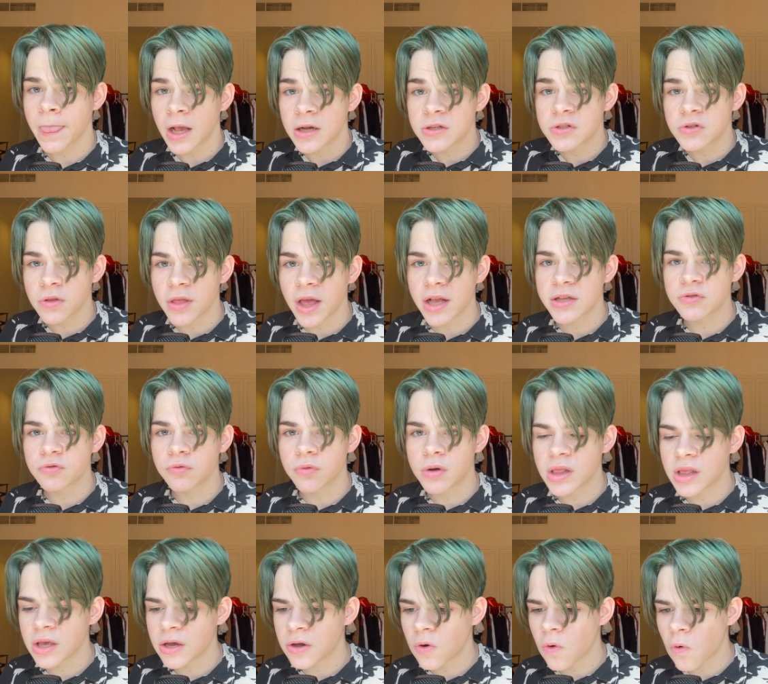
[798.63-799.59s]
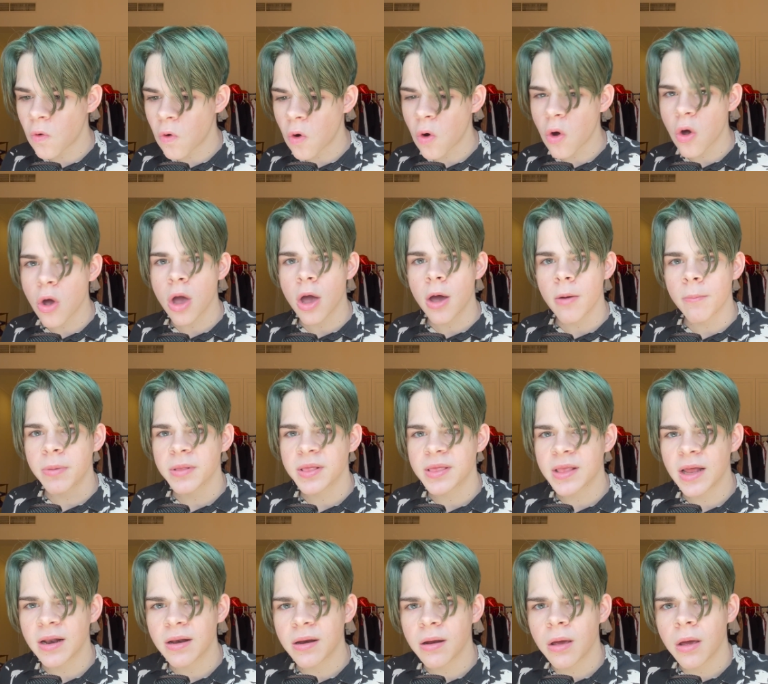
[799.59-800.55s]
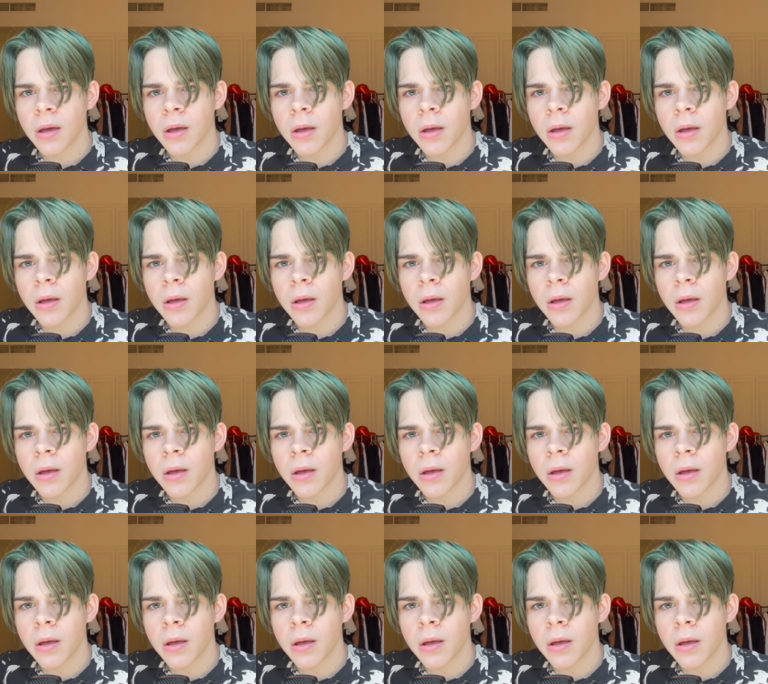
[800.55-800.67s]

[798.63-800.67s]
So that's really cool. But then